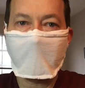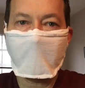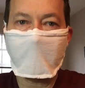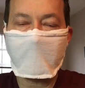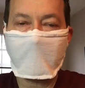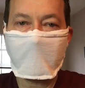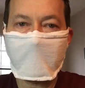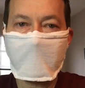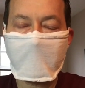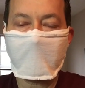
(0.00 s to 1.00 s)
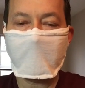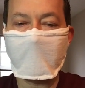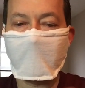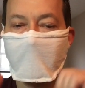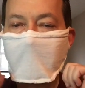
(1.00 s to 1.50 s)
It does,
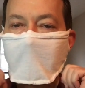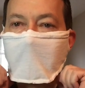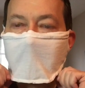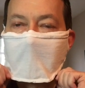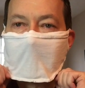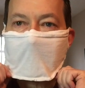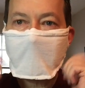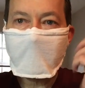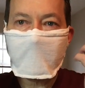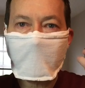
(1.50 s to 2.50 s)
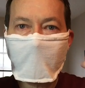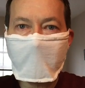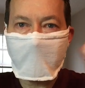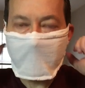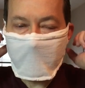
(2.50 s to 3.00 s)
it is
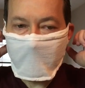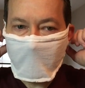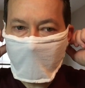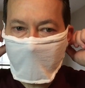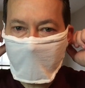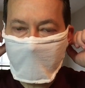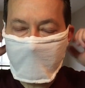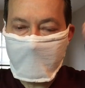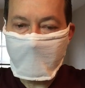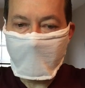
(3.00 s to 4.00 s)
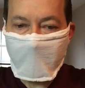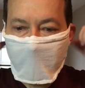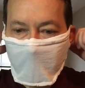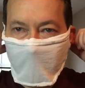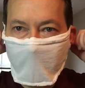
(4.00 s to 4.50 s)
important to
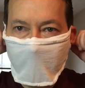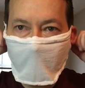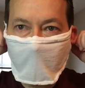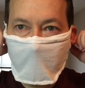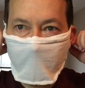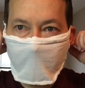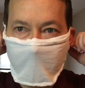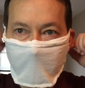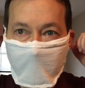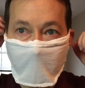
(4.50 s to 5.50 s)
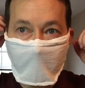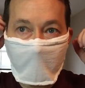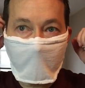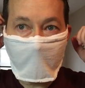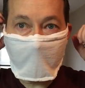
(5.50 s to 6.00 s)
make one that fits. So I'm going
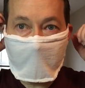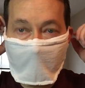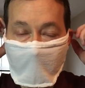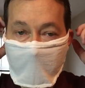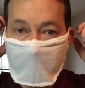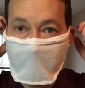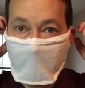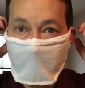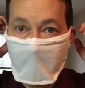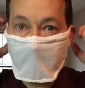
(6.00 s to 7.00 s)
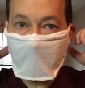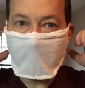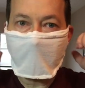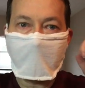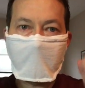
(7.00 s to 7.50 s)
to go over how I made it,
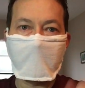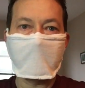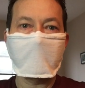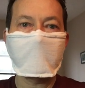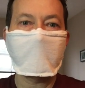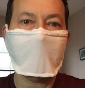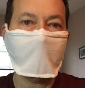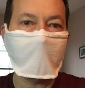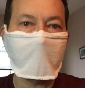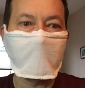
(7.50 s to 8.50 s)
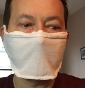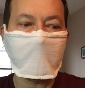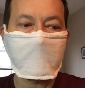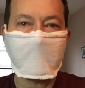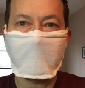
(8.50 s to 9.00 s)
and that way you
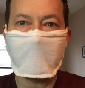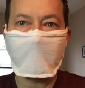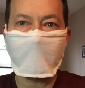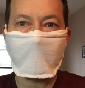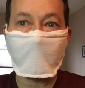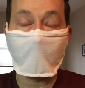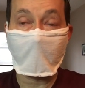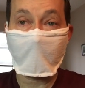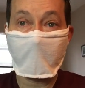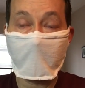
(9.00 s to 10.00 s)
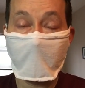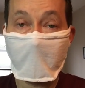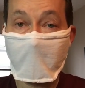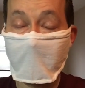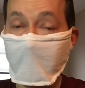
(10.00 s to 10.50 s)
can see if this will work for you,
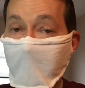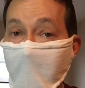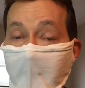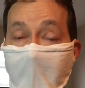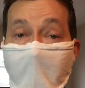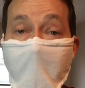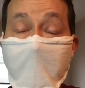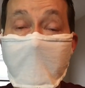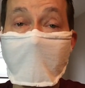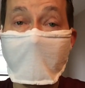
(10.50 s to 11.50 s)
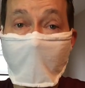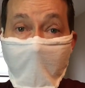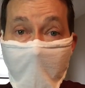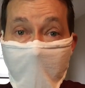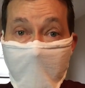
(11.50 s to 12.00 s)
even on a
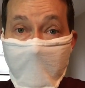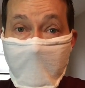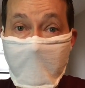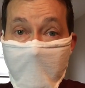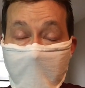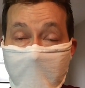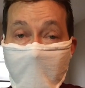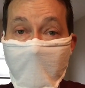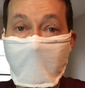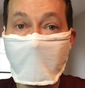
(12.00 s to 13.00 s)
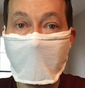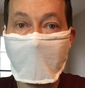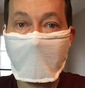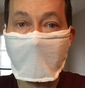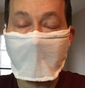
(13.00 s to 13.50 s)
temporary basis, until you can get,